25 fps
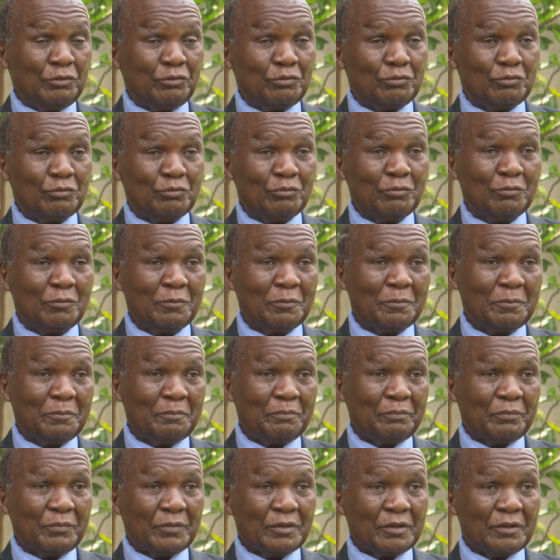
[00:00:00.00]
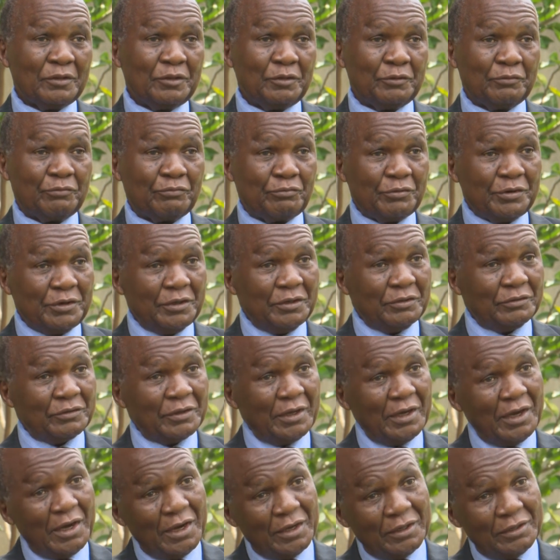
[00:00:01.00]
to, the friends
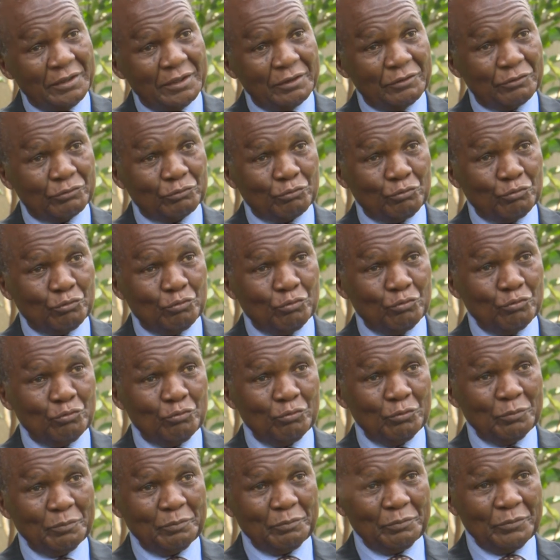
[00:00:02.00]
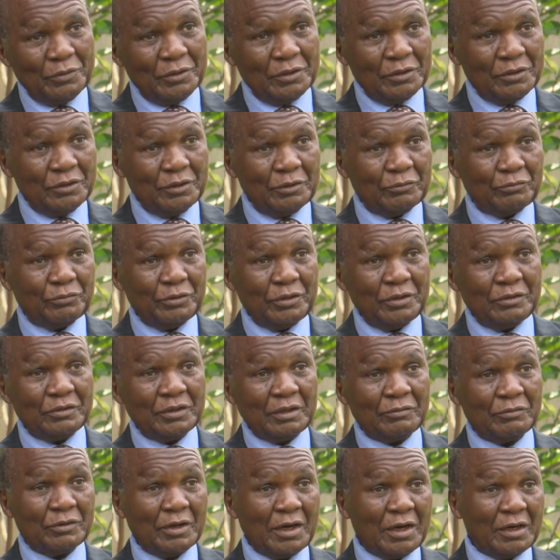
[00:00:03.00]
I had at school, the friends
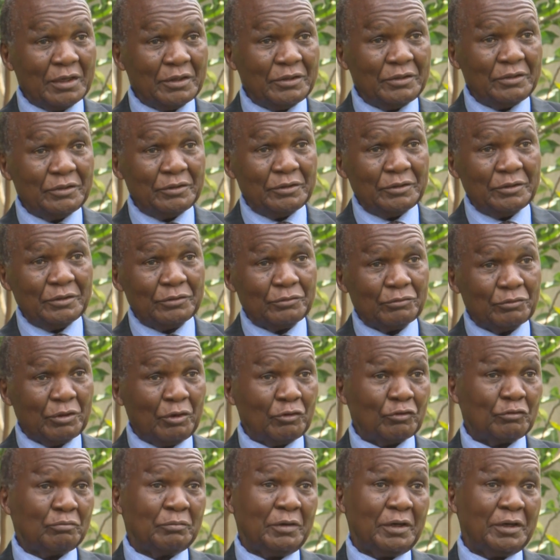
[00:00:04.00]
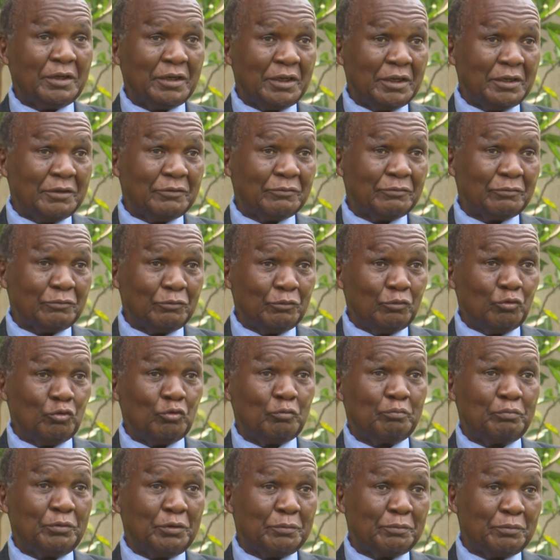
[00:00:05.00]
I've had throughout my life,
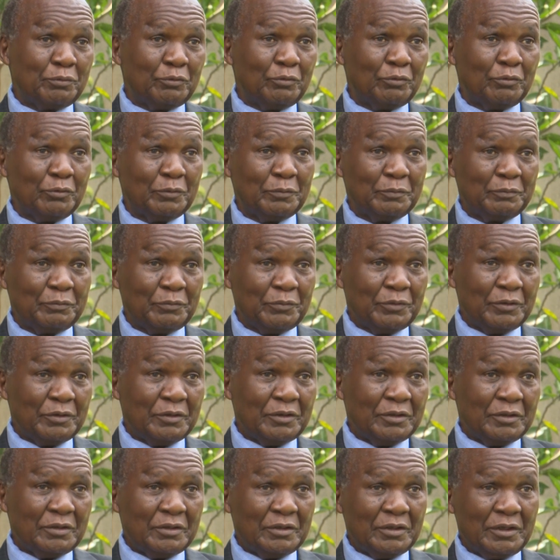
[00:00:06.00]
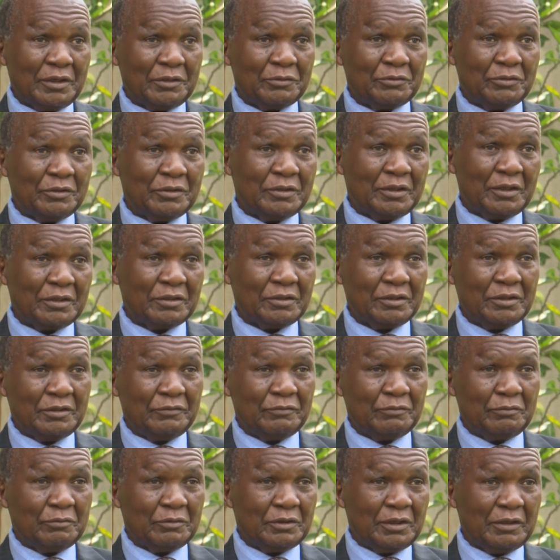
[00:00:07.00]
good people. I think that
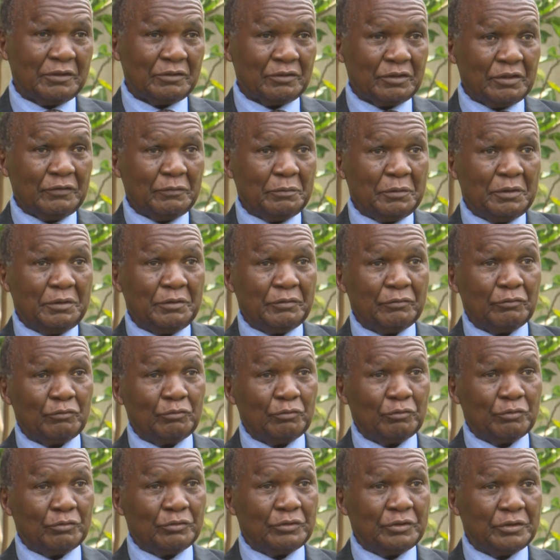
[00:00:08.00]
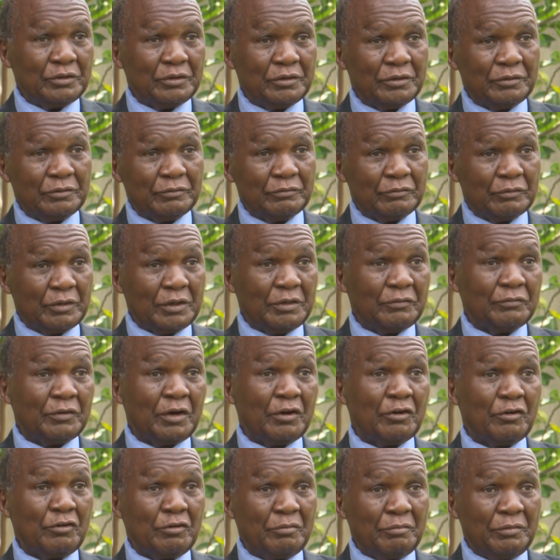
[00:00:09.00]
has given a good
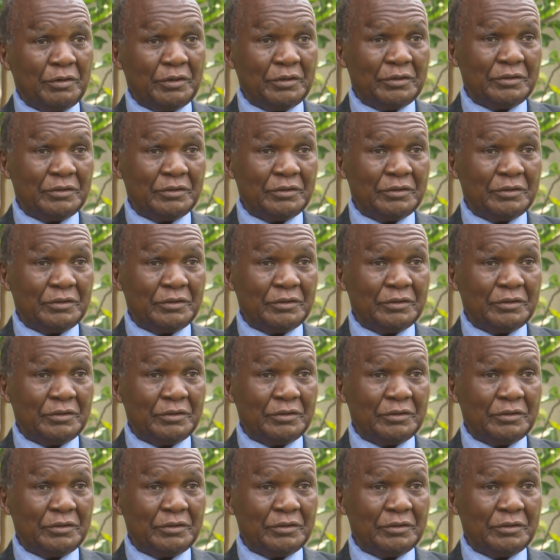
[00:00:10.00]
environment.